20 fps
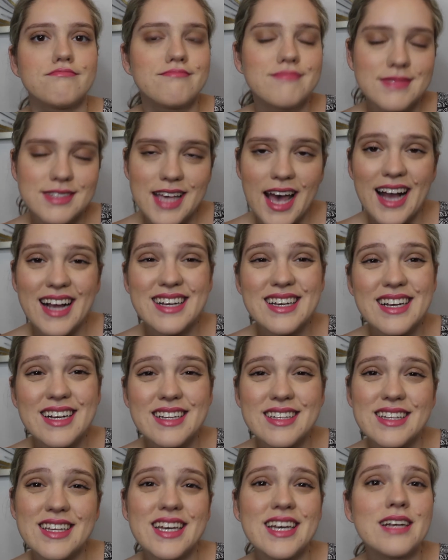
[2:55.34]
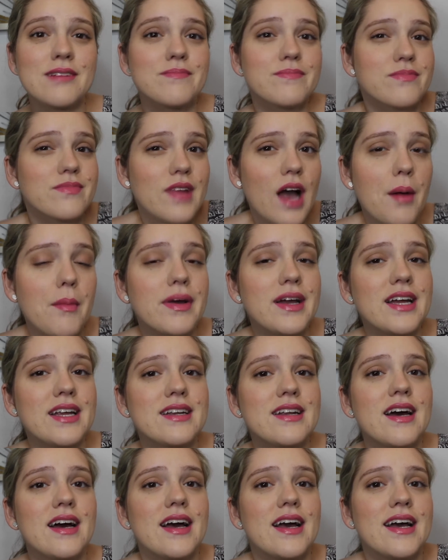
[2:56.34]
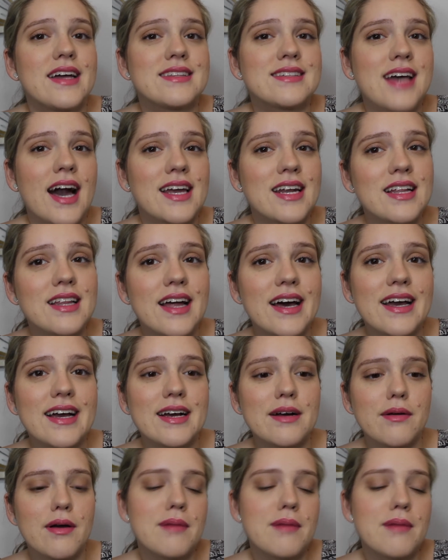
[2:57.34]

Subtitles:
technically, it's kind of like,